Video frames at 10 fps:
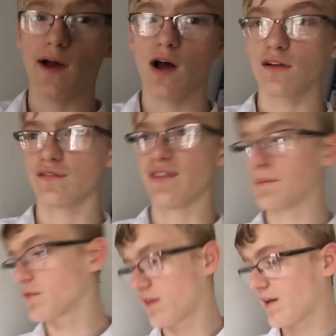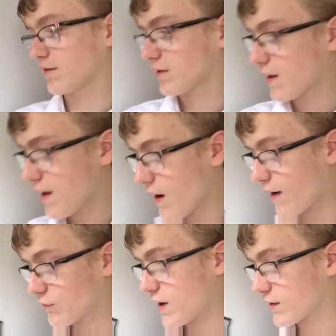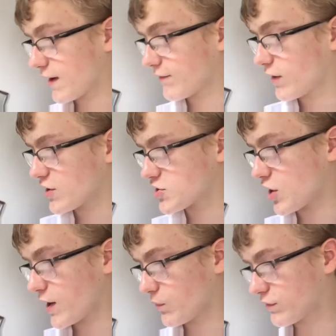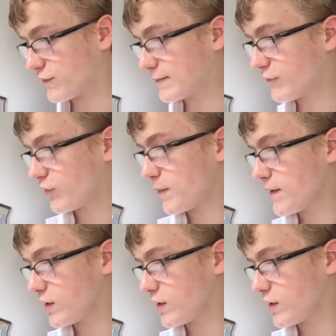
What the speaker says: to be quite hard to film because like, I've not actually got anyone to film it for me.